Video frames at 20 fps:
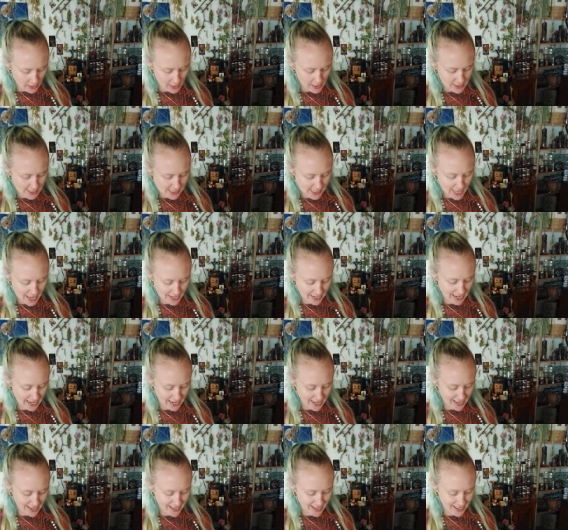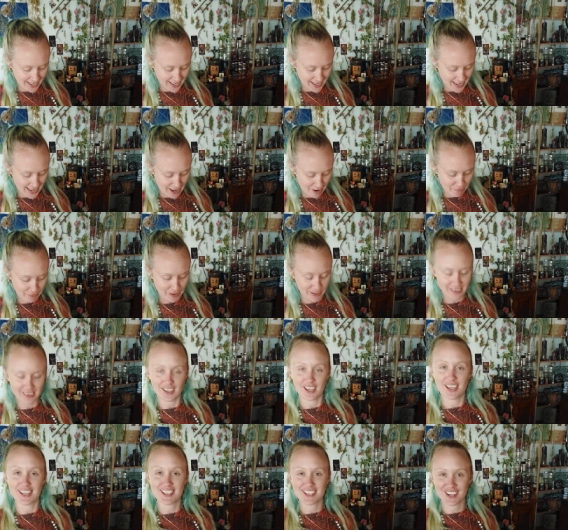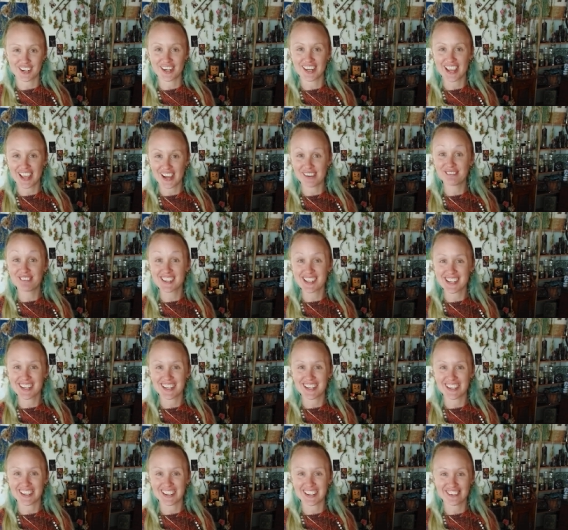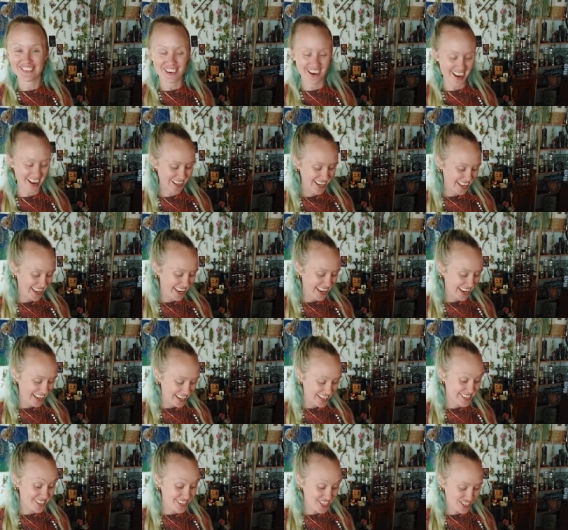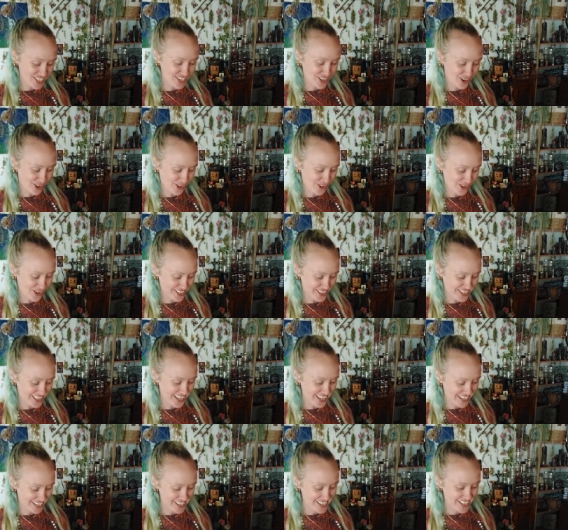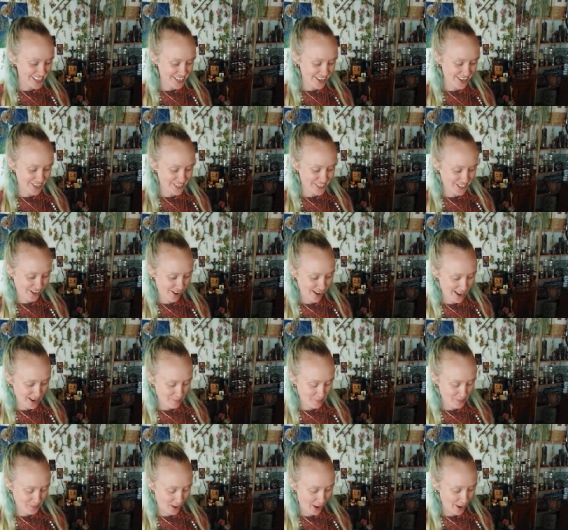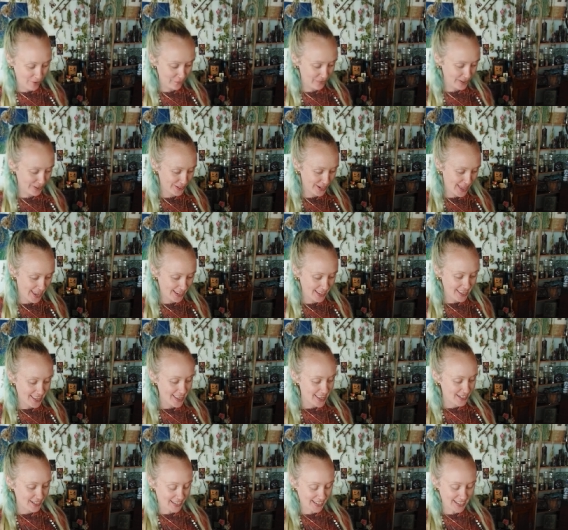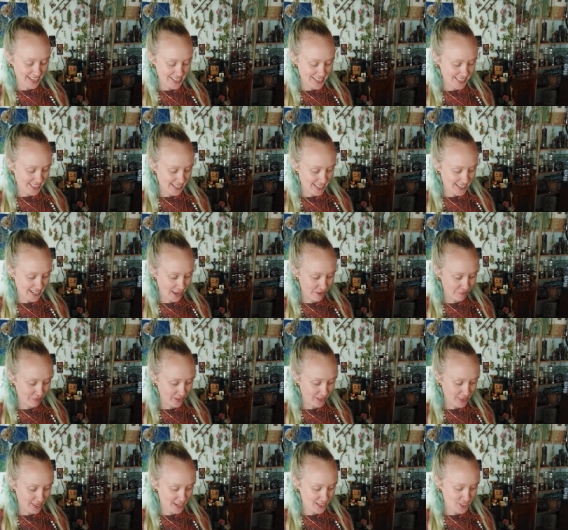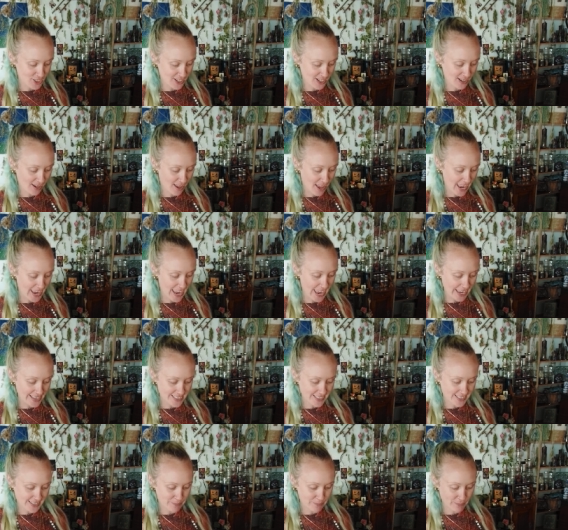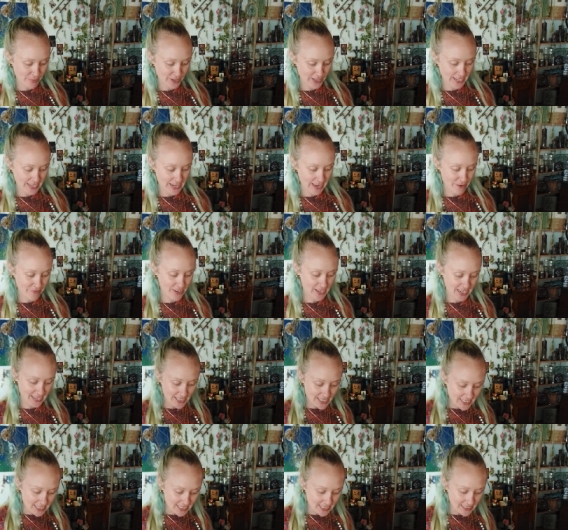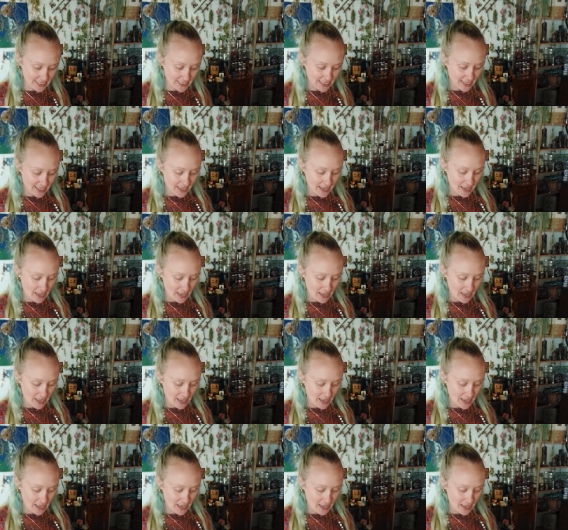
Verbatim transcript: it's like everything is going to come to you right in due course in its own time i feel like like i said i feel like july has some pretty heavy ending